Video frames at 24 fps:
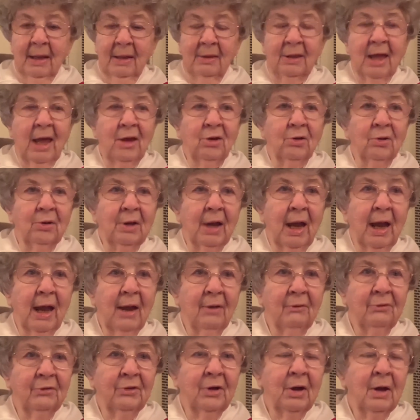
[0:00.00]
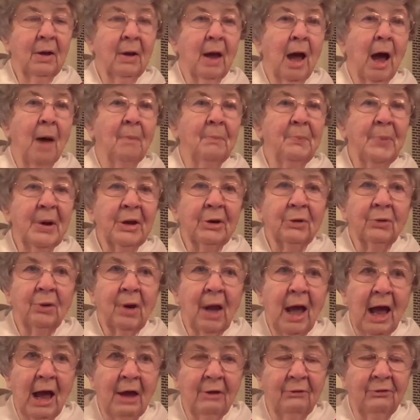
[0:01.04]
They could have a better
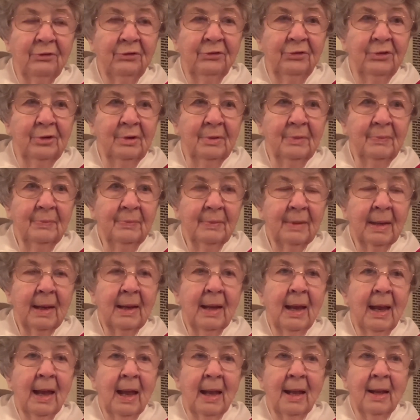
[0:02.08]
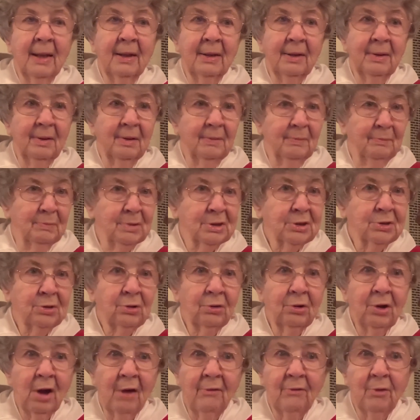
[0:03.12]
life.
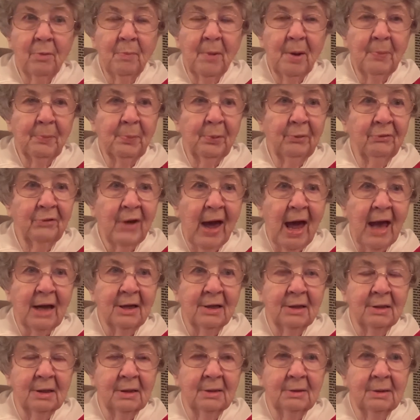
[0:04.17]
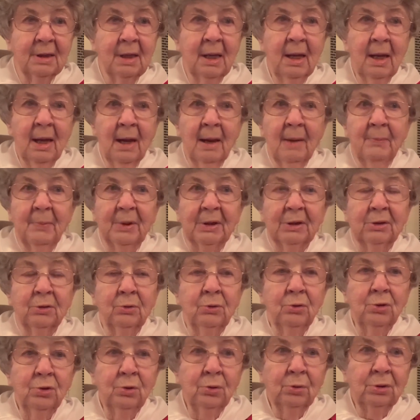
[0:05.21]
Mr. Government provided it, but do
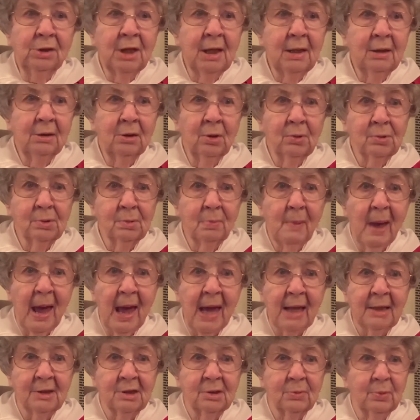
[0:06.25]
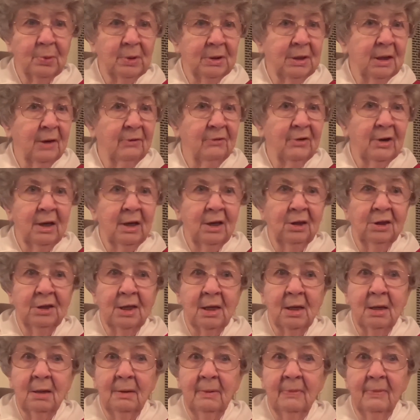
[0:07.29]
you think those mines would give
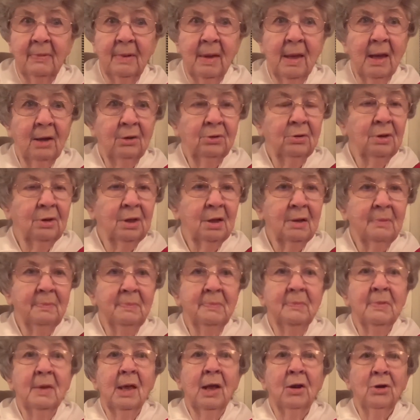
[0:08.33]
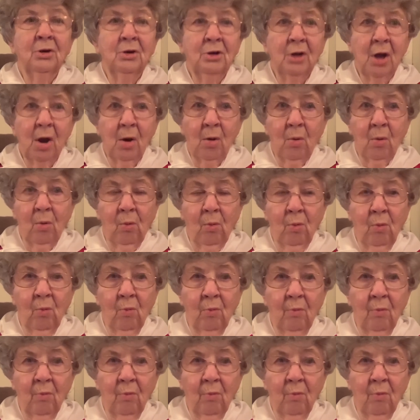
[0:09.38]
anything to them? No.